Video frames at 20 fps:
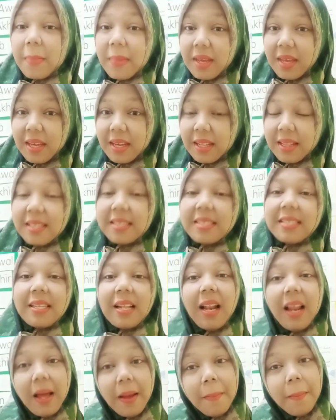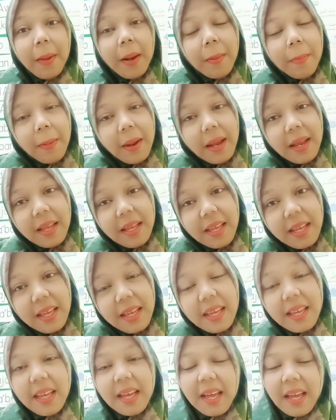means selamat
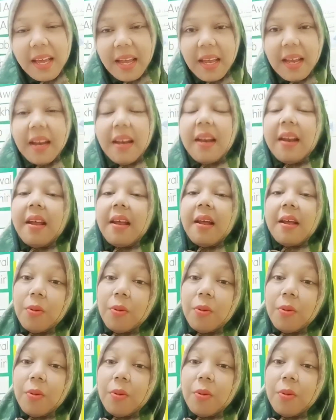pagi and